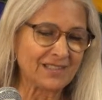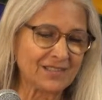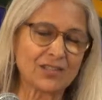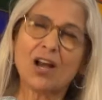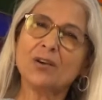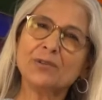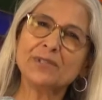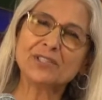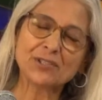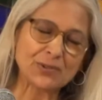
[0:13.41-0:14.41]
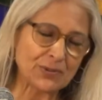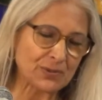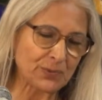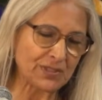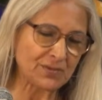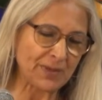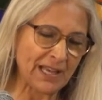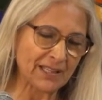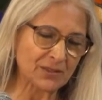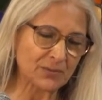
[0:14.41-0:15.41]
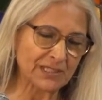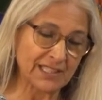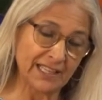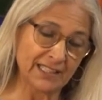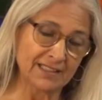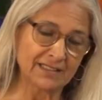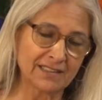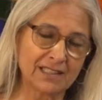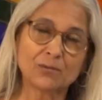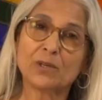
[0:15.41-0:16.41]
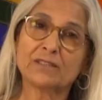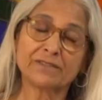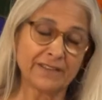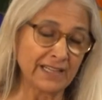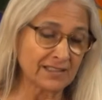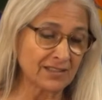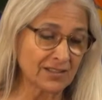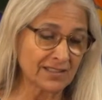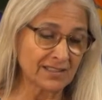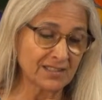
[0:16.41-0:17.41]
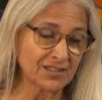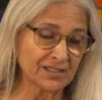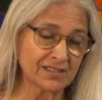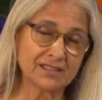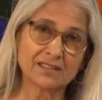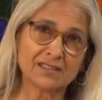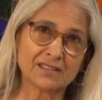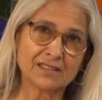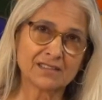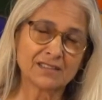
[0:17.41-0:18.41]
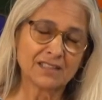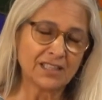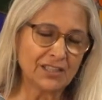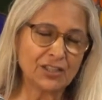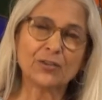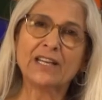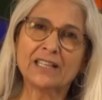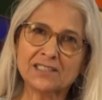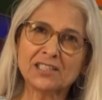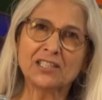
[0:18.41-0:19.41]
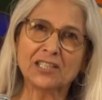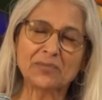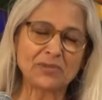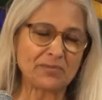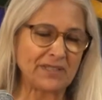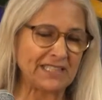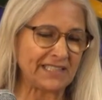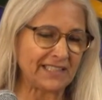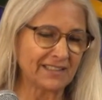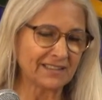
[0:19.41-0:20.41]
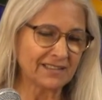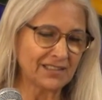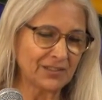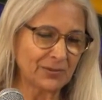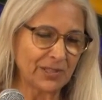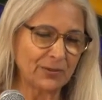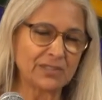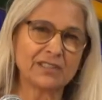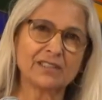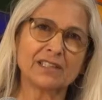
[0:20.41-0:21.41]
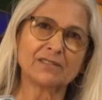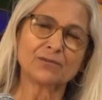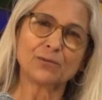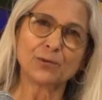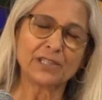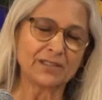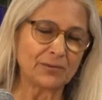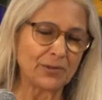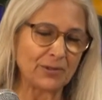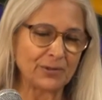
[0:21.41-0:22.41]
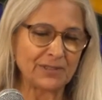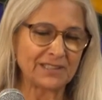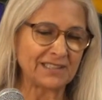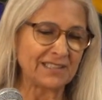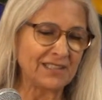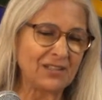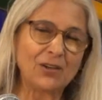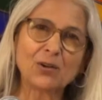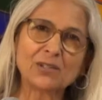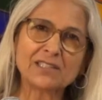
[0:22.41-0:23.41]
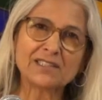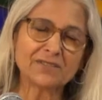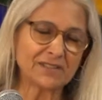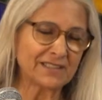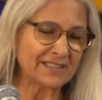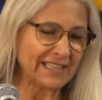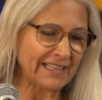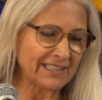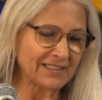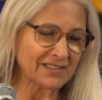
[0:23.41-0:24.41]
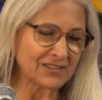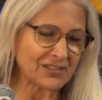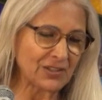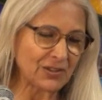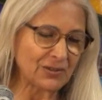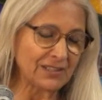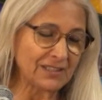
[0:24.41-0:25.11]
So, how do we choose which path we take and what affects our decisions? I had to look up the meaning. We always hear that fork in the road and all these different sayings. And so,